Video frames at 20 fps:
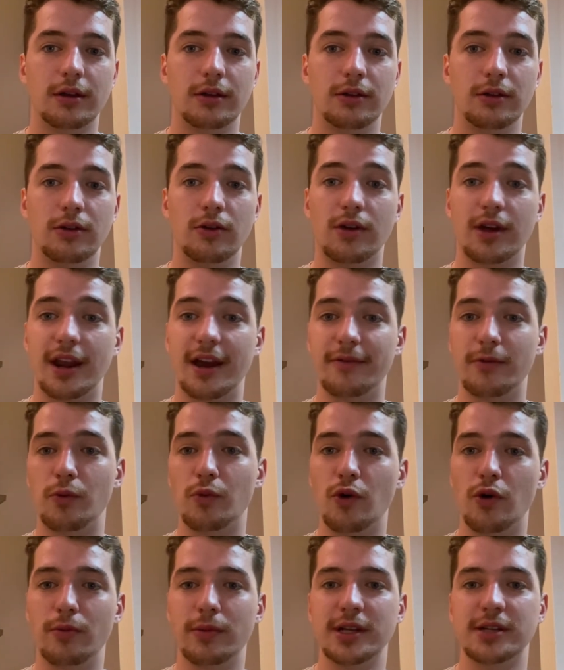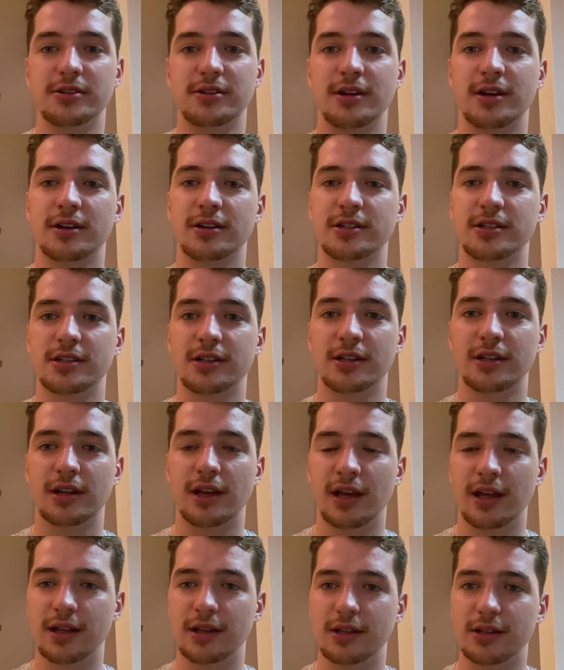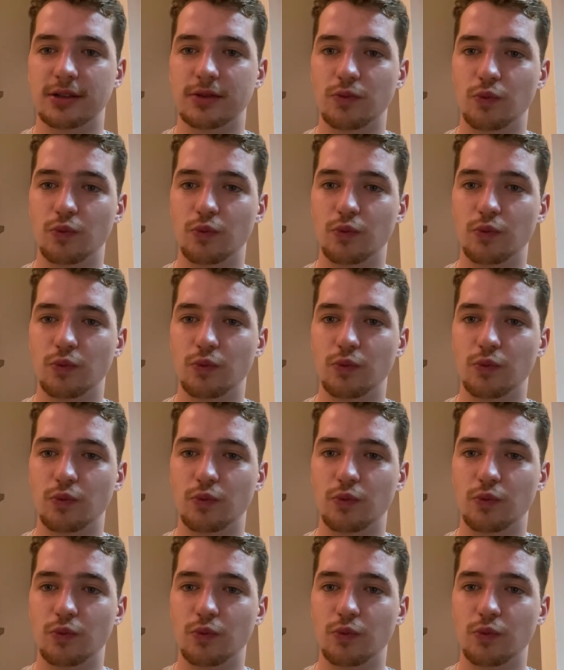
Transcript: you can have a warm introduction. And